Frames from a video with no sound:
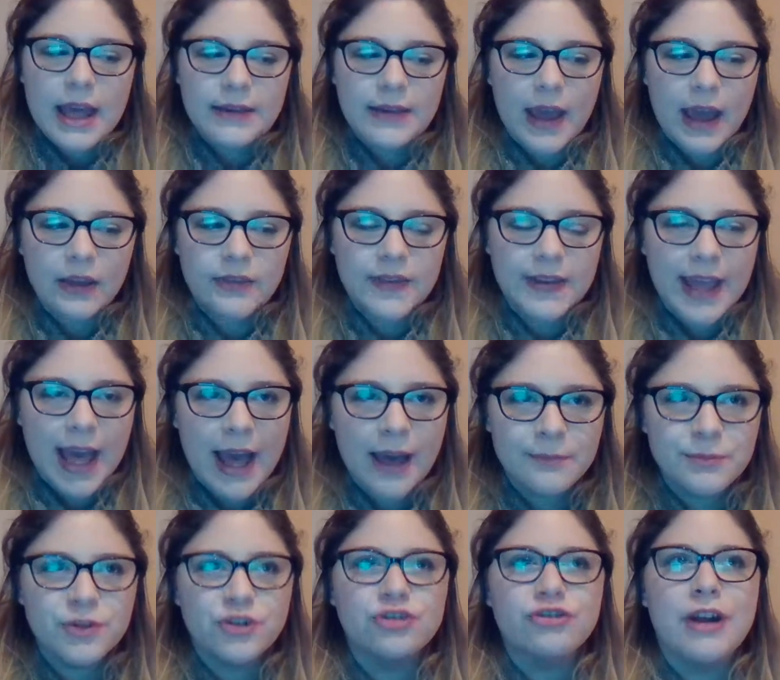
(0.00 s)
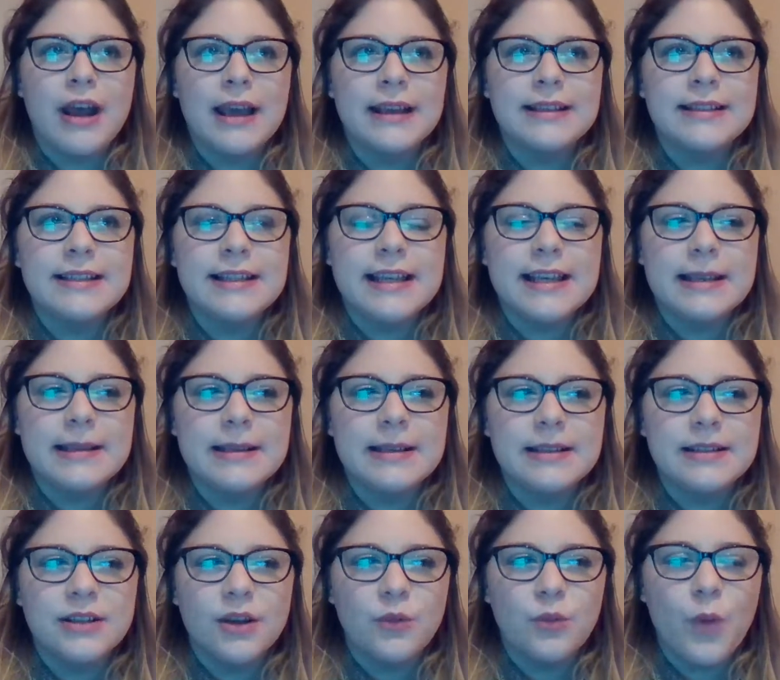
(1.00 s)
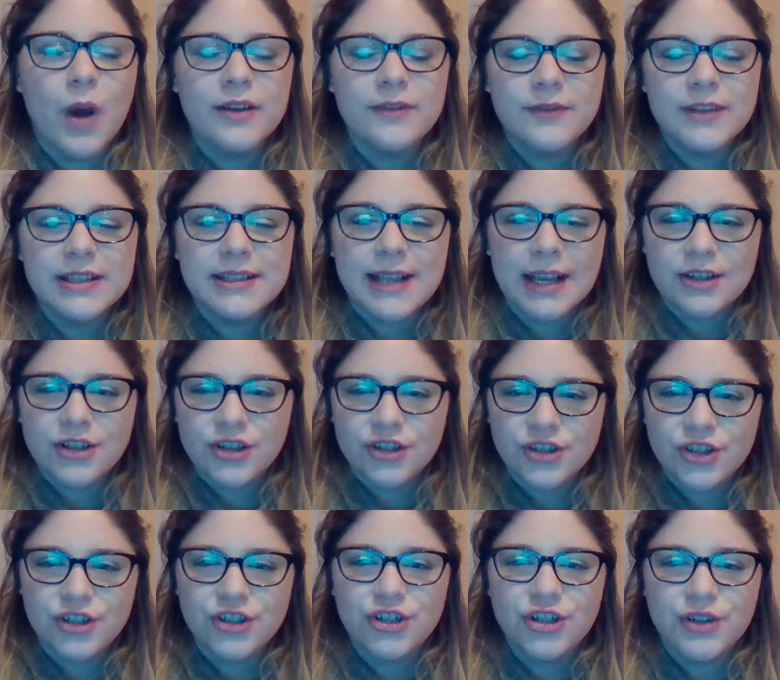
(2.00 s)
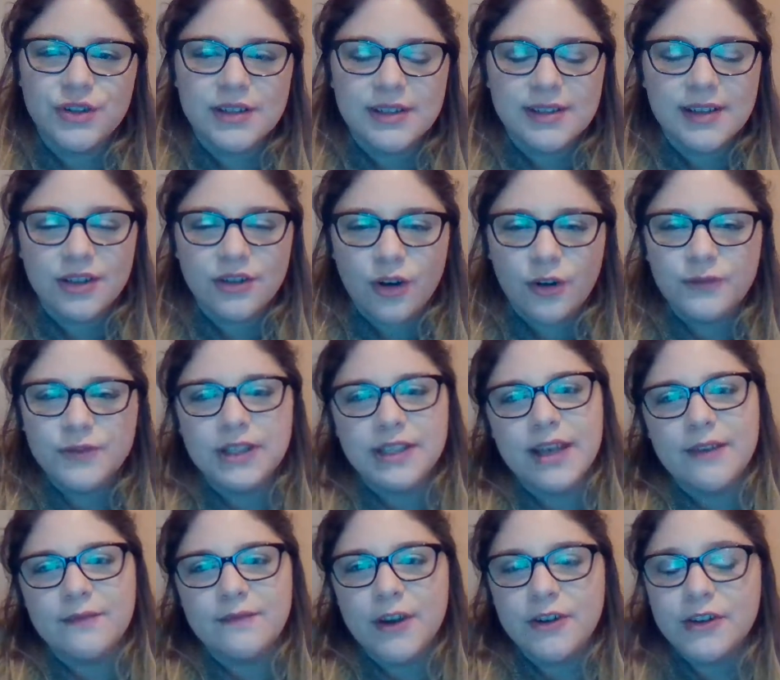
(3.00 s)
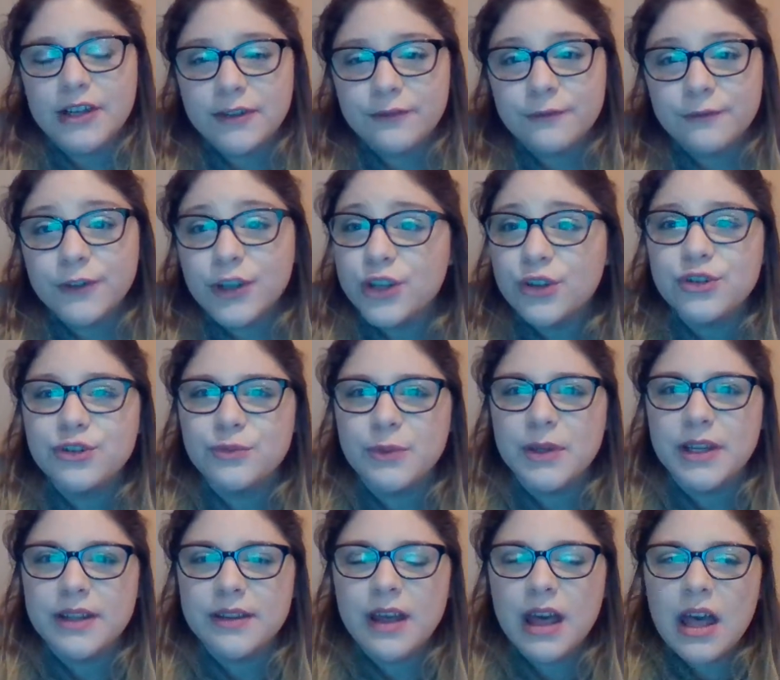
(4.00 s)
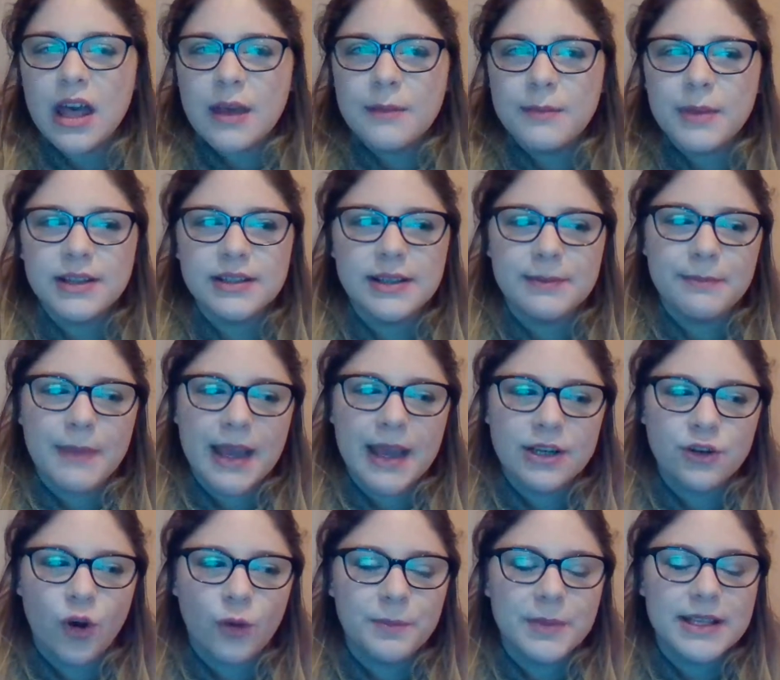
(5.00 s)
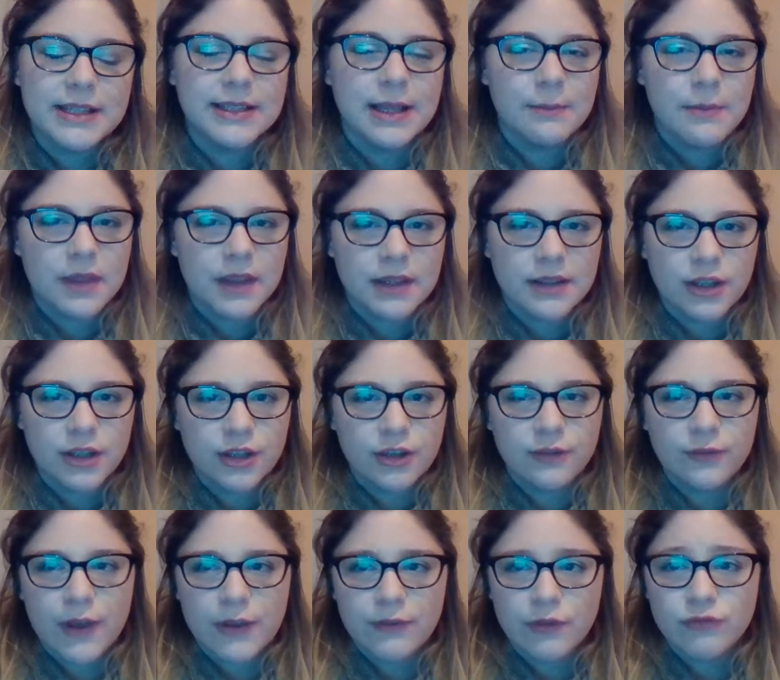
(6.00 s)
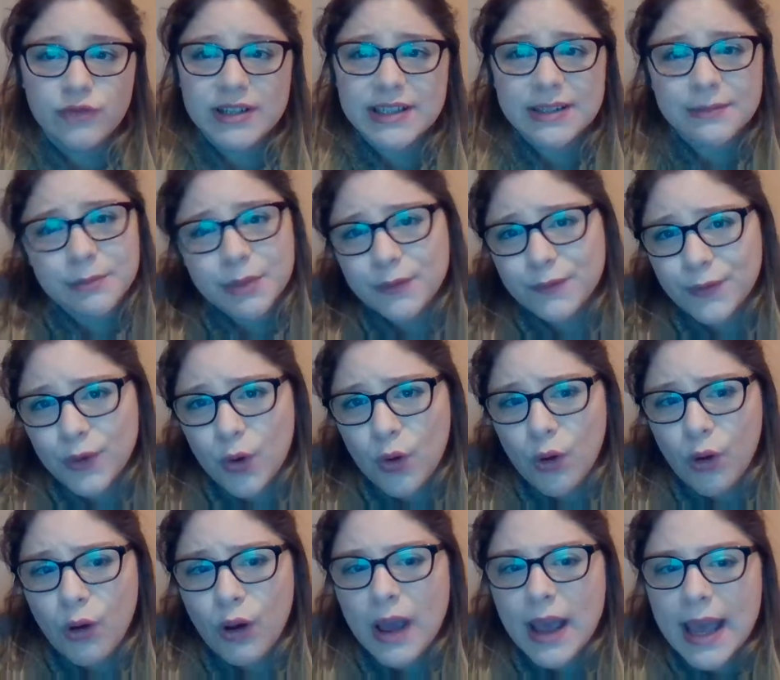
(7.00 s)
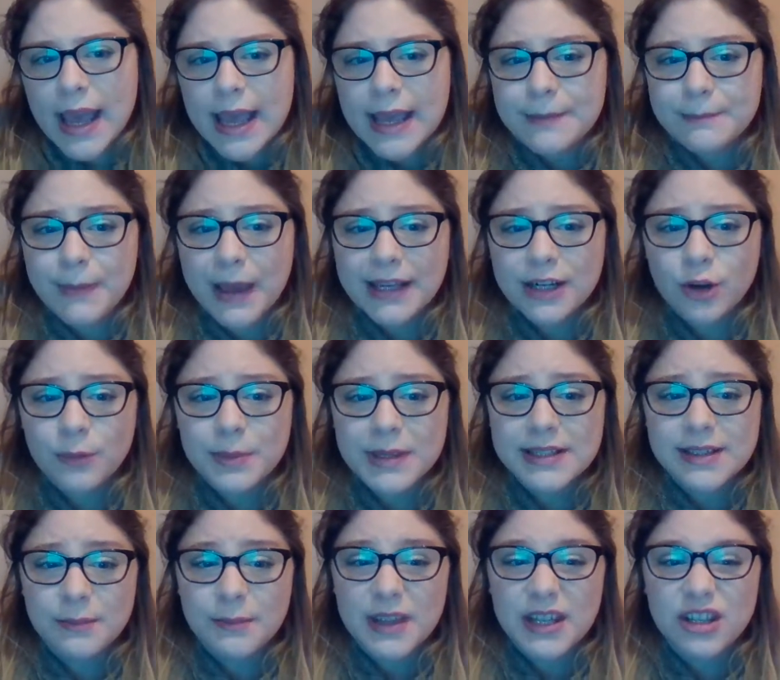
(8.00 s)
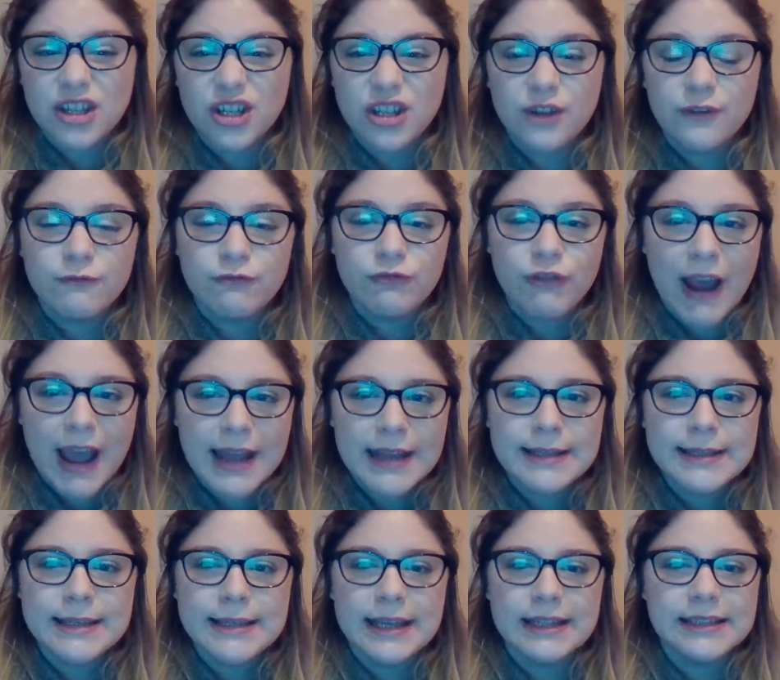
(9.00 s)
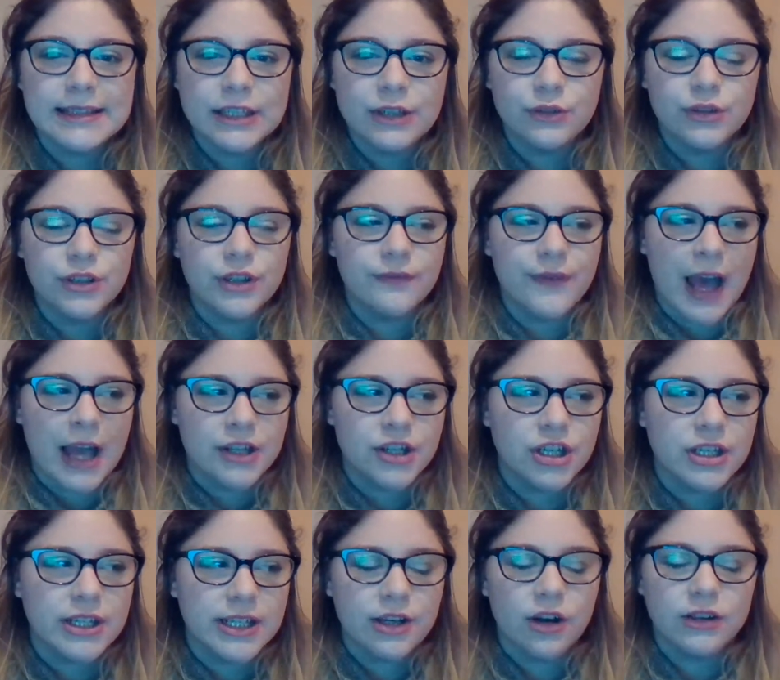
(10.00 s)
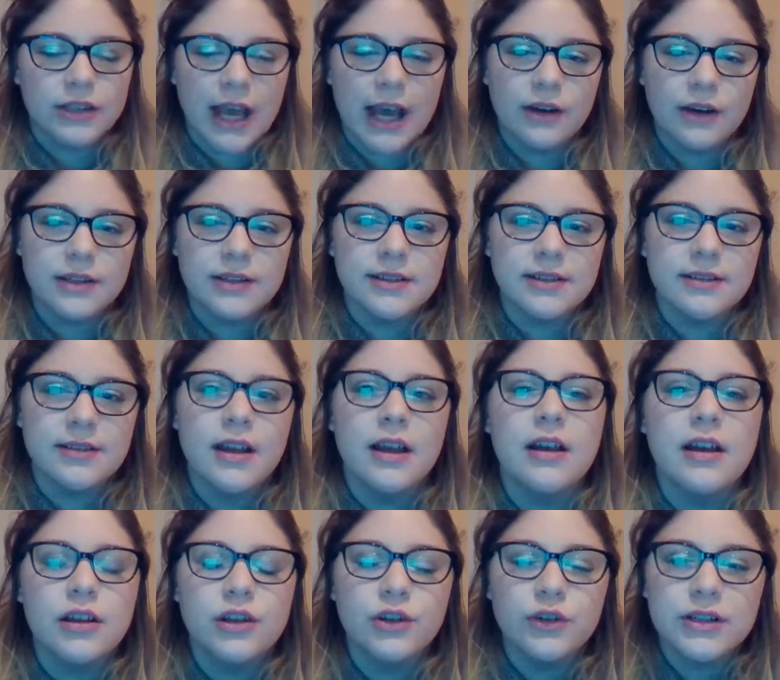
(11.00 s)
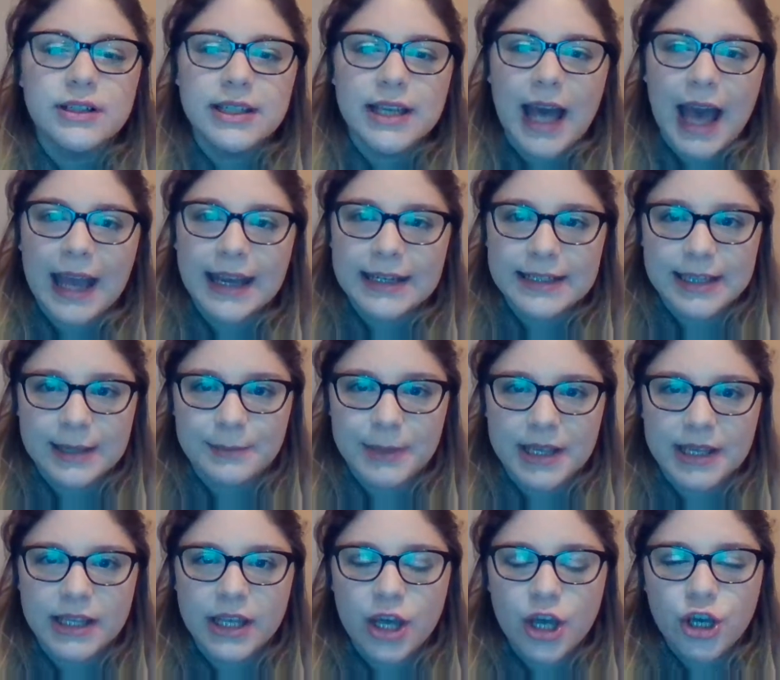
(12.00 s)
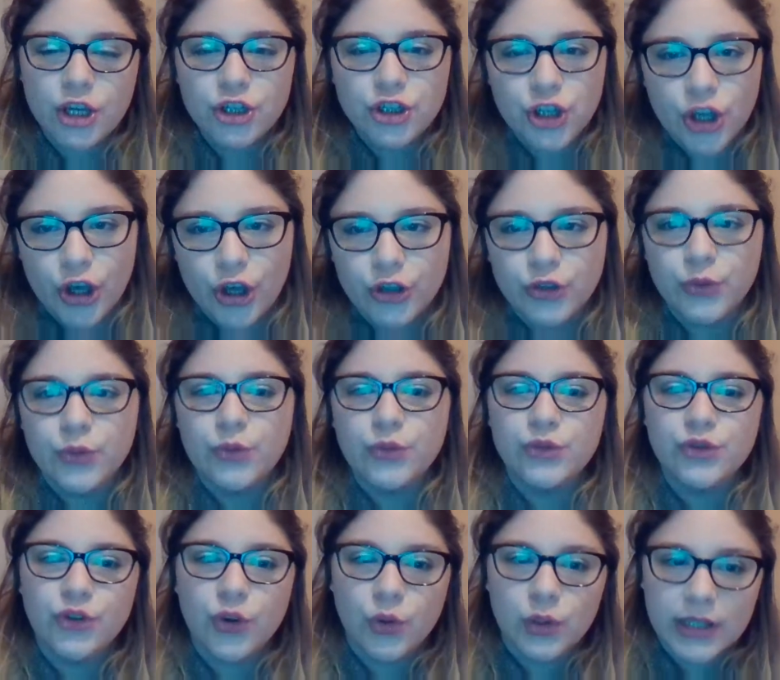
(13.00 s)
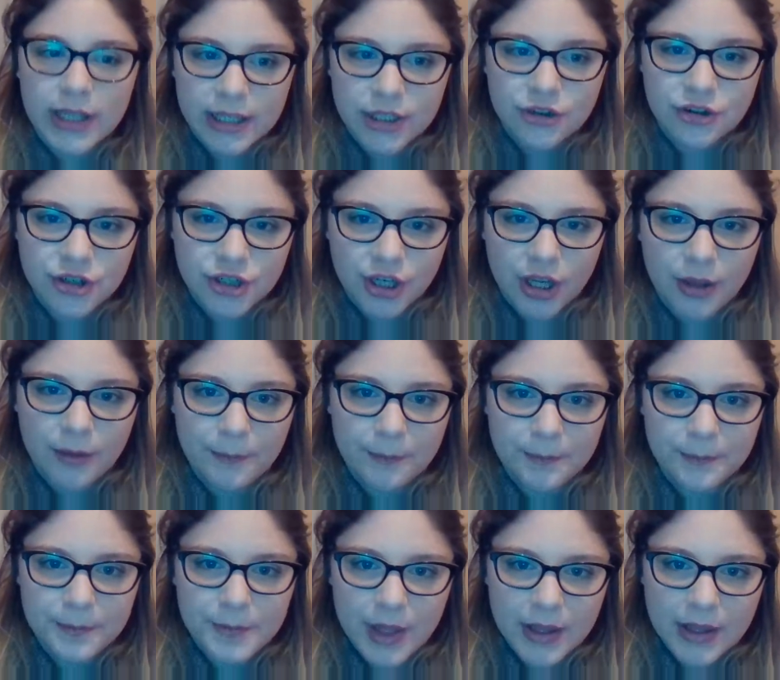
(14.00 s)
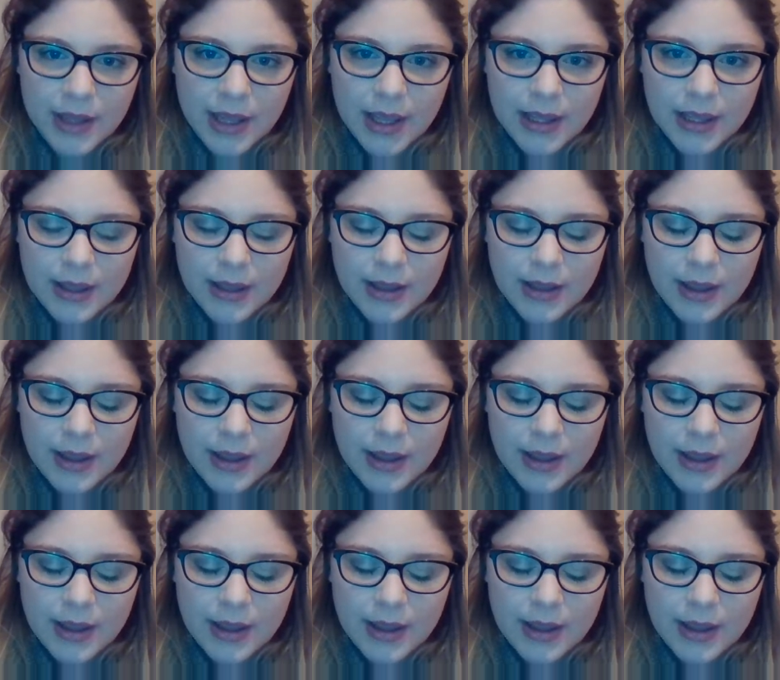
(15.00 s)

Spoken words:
Now the abstract is one of the sections that students can often get very confused with because it may not be something that you've ever written before. It may not be something that you've read until you've actually gone out and looked at academic journals or literature. Okay.